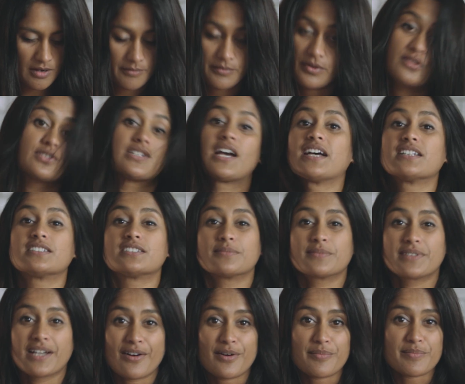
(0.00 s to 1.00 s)
I'm going to add some
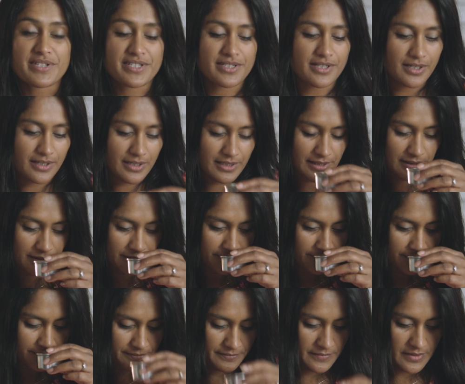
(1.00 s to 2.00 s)
garam masala.
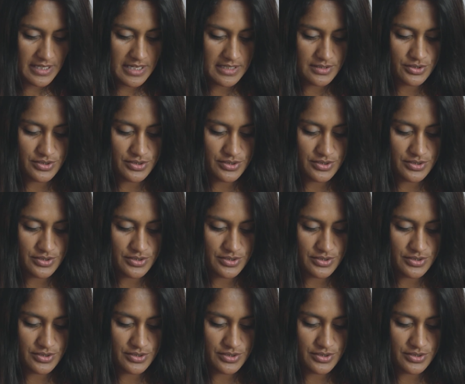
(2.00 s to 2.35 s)
That